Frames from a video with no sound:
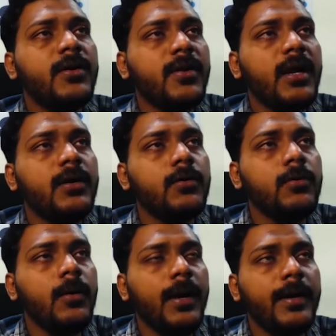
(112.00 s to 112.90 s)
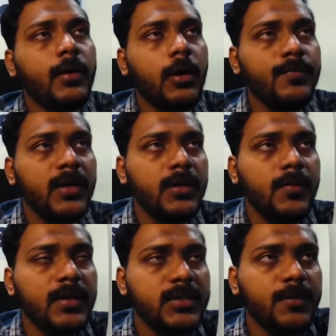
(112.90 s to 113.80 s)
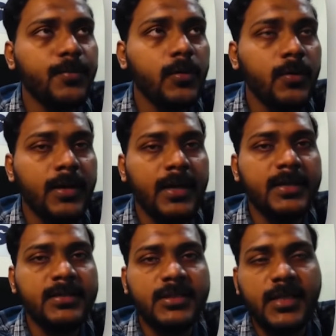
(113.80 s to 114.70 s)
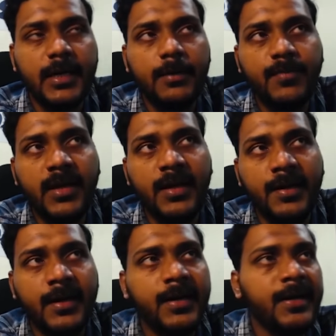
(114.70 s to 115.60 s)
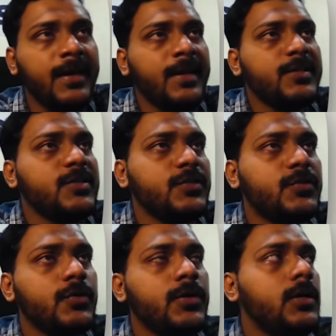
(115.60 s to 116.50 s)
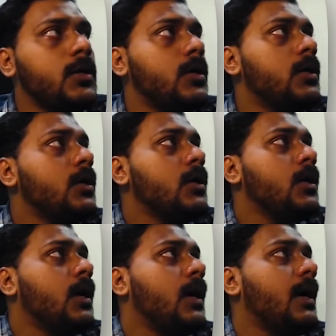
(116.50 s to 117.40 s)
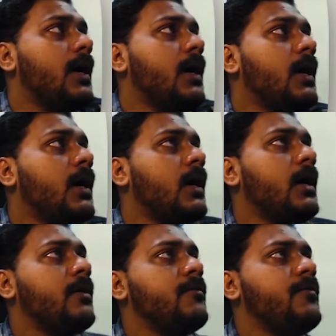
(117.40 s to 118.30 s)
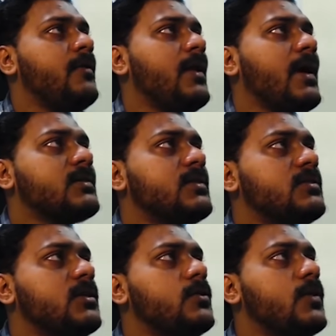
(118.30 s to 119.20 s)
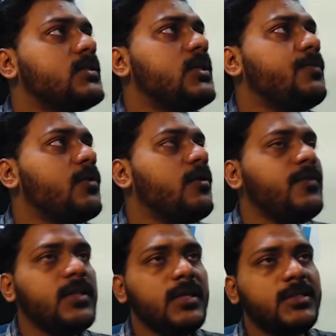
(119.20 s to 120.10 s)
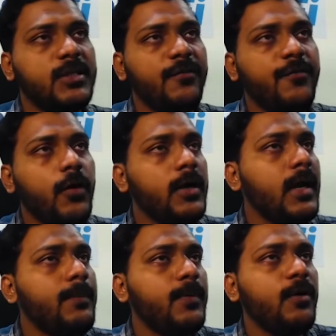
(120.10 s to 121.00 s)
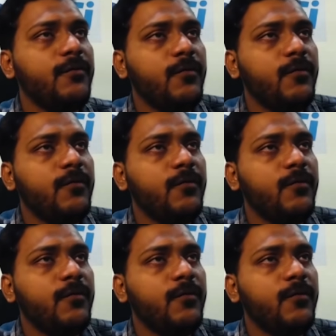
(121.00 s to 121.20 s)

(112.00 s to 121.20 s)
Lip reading: try to adopt the UXG Pro and set up the internet connection. So here we will access the UXG Pro with its default IP of